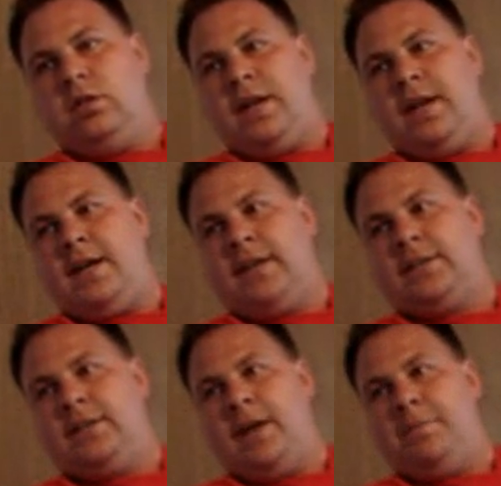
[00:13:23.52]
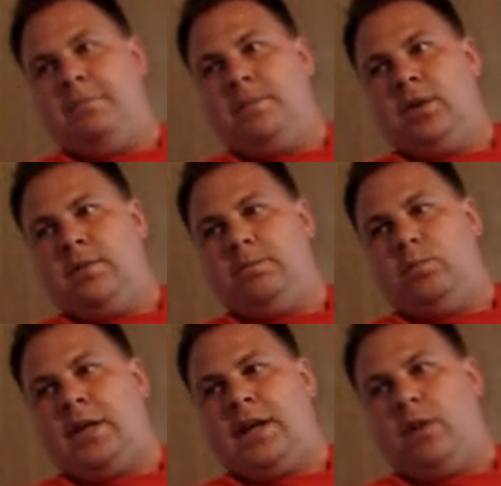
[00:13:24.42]
Next up. Oh,
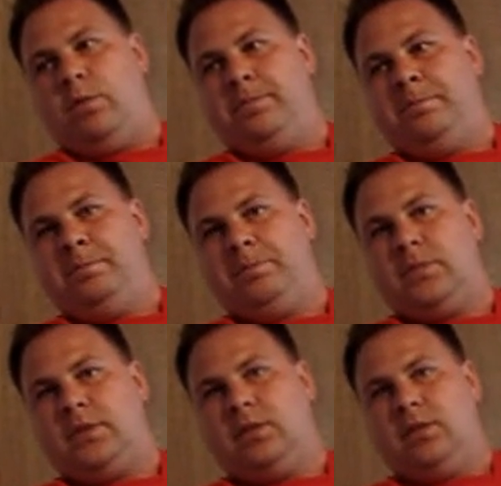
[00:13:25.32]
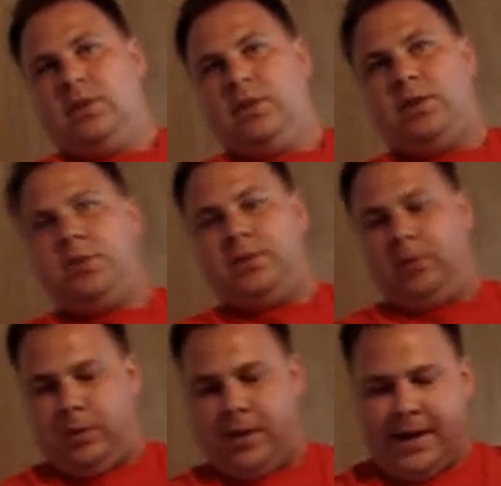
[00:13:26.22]
we got one.
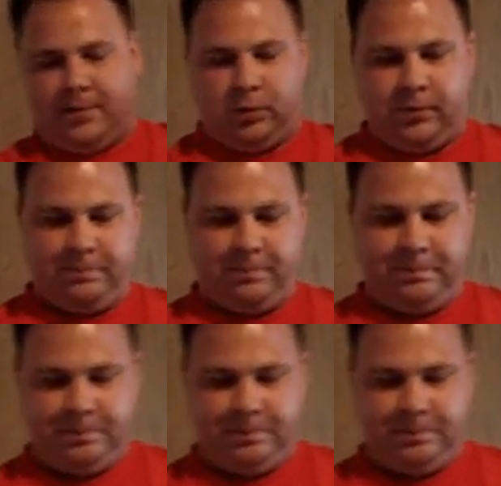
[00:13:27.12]
Houston, we have one.